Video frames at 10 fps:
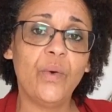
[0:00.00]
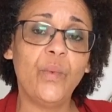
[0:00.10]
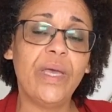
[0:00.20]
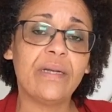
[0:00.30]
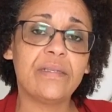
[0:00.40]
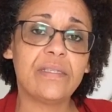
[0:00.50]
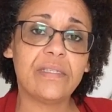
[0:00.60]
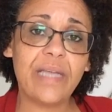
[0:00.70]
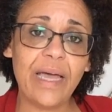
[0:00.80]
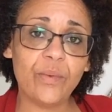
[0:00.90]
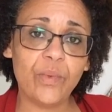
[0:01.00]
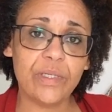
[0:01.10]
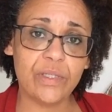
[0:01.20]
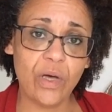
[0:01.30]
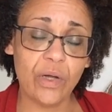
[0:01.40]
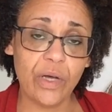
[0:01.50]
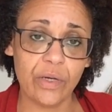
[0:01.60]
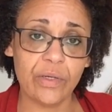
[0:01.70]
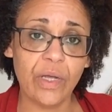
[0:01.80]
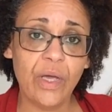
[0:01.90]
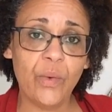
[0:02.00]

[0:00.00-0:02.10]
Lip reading: We understand what has gone on.